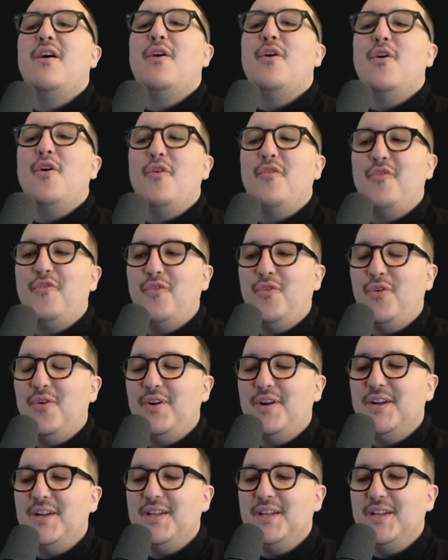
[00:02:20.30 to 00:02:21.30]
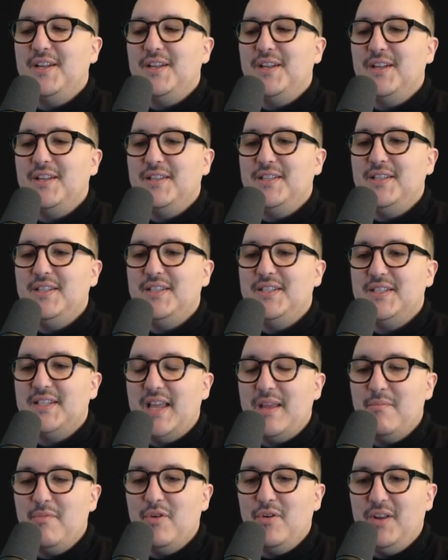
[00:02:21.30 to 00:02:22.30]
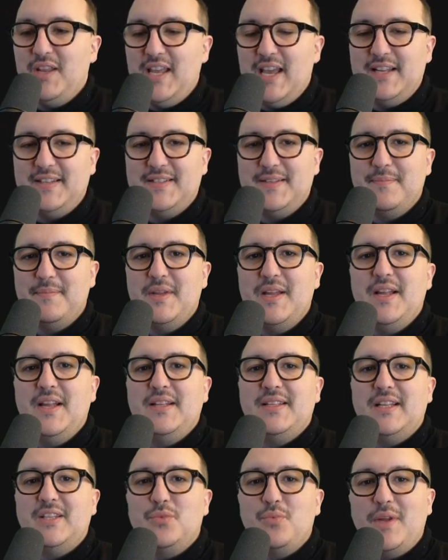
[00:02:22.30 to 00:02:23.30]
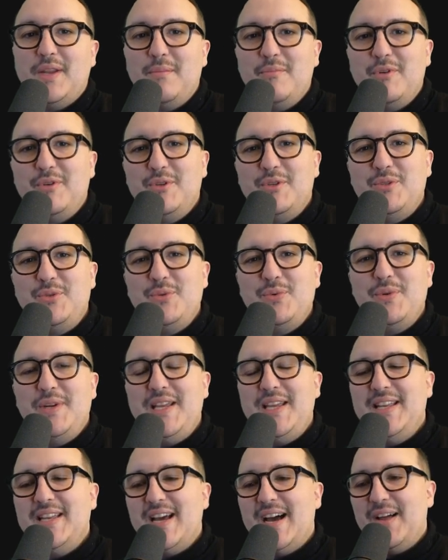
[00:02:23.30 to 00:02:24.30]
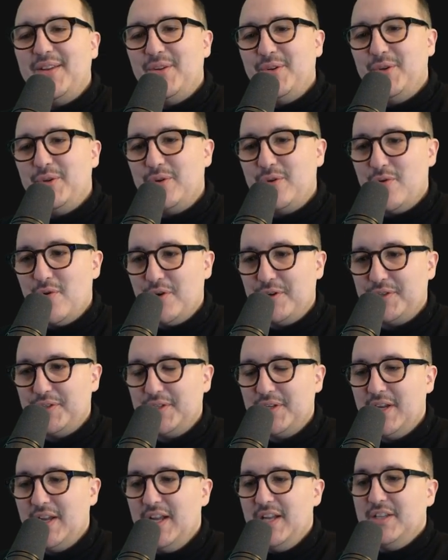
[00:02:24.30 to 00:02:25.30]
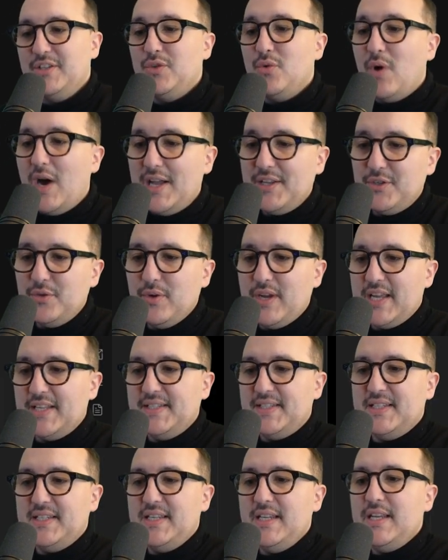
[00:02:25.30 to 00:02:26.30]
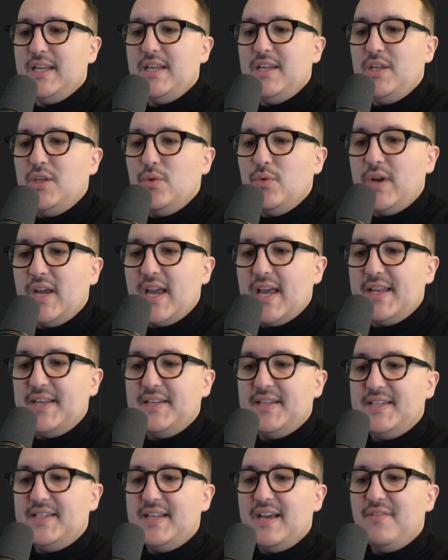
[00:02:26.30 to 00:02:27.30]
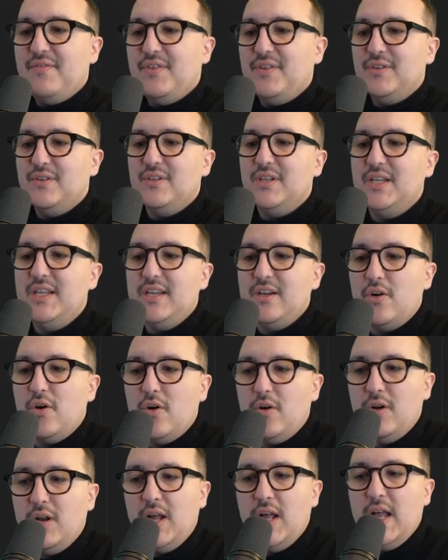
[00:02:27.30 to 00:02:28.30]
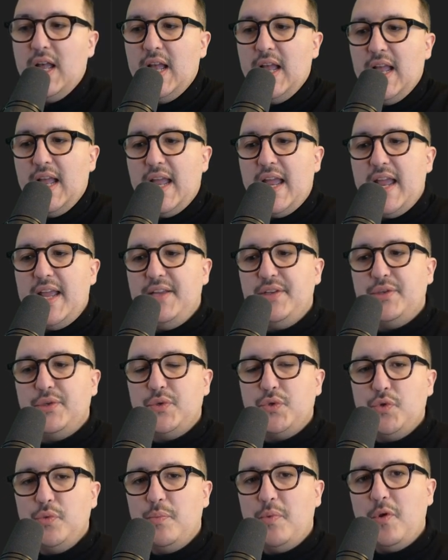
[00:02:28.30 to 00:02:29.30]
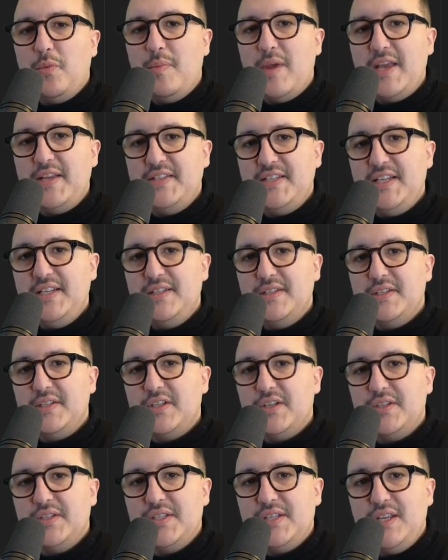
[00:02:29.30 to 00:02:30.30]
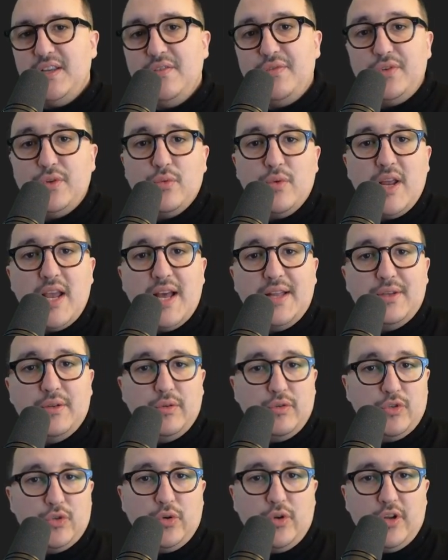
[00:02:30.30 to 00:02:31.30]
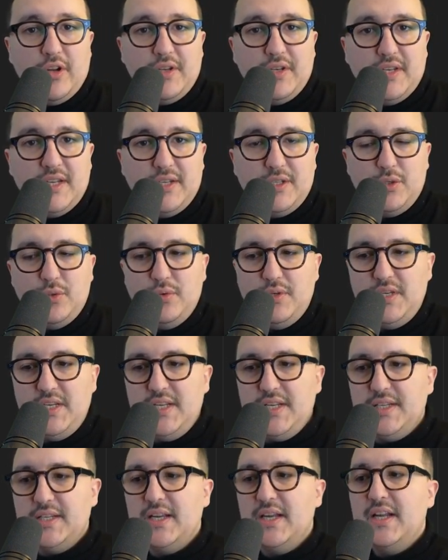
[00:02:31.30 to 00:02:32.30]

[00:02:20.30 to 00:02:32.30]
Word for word: Uh, for uh, this table yet. That's what I'm going to do in another course. So as you can see, you can definitely call a Supabase instance if you got the token that you need